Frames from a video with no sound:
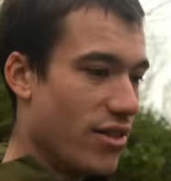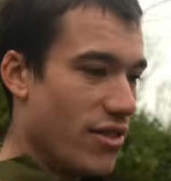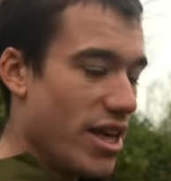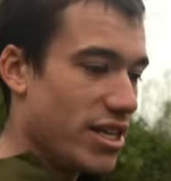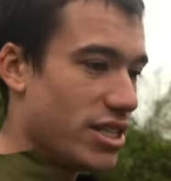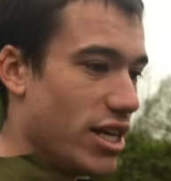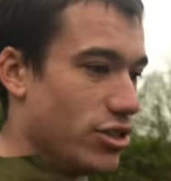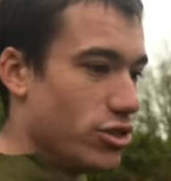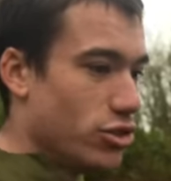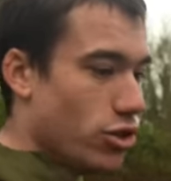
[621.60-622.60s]
This
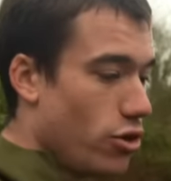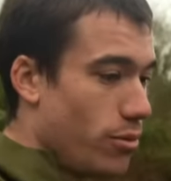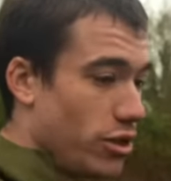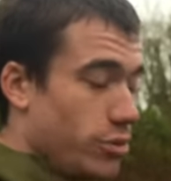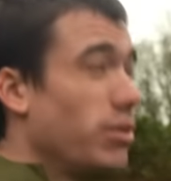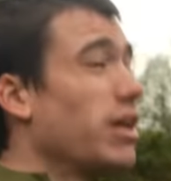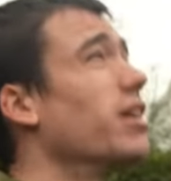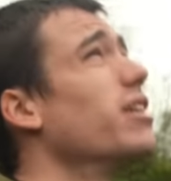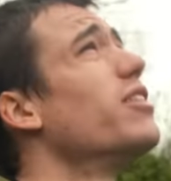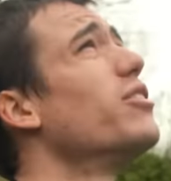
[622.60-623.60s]
is so much
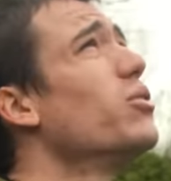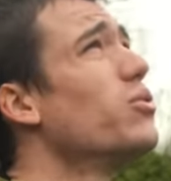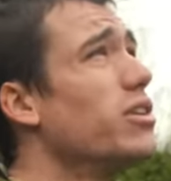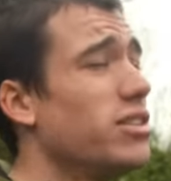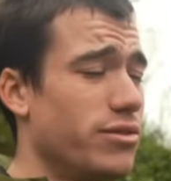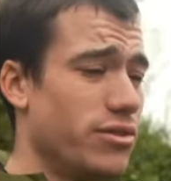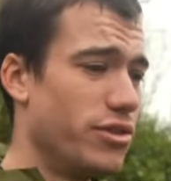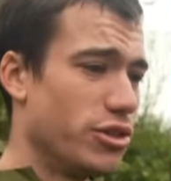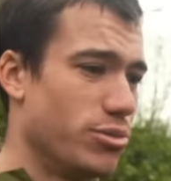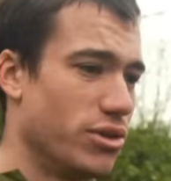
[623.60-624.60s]
bigger than all those other
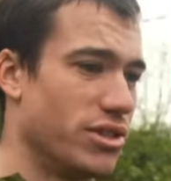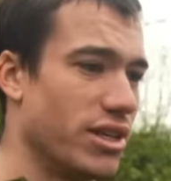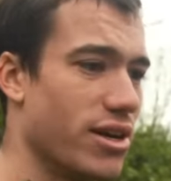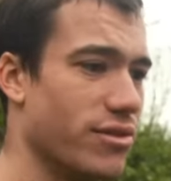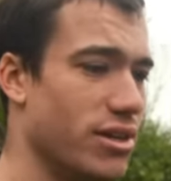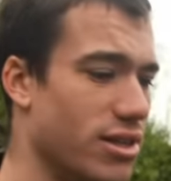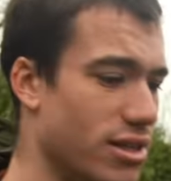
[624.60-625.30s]
fish put together.